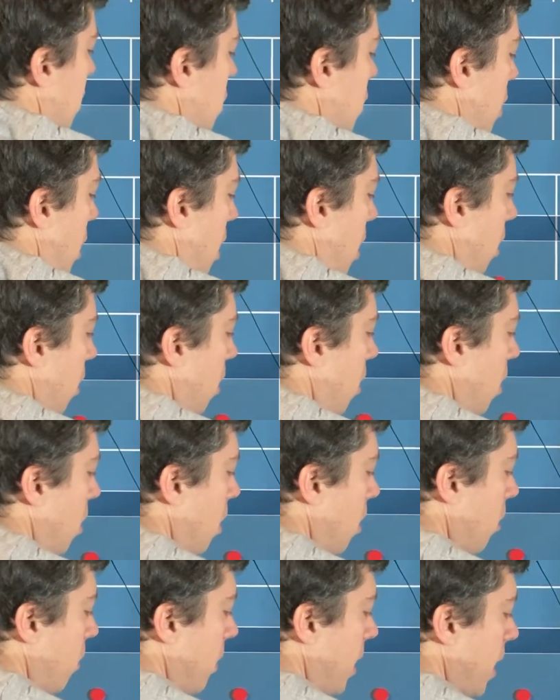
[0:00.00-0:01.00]
to jog
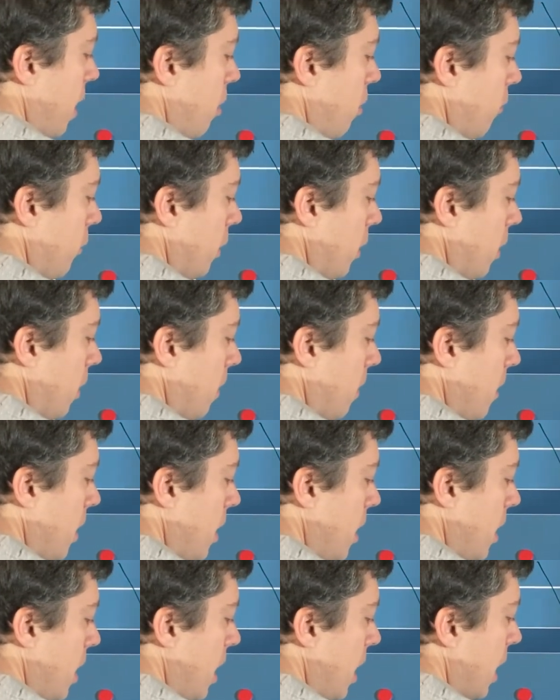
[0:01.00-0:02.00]
all the way over
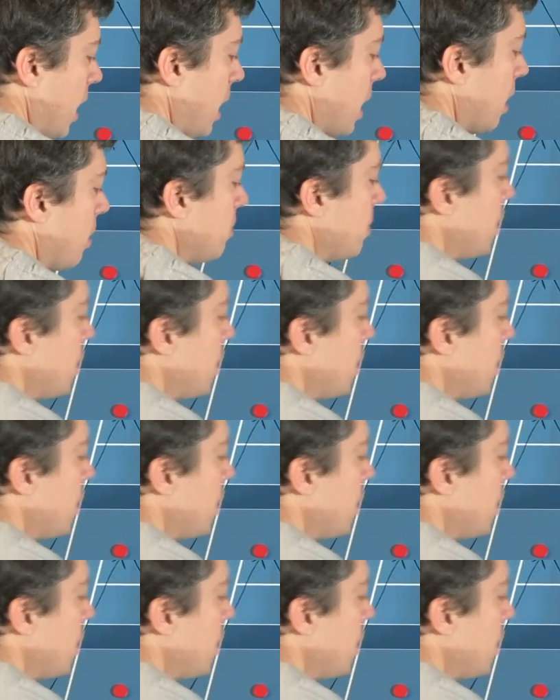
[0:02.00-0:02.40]
and come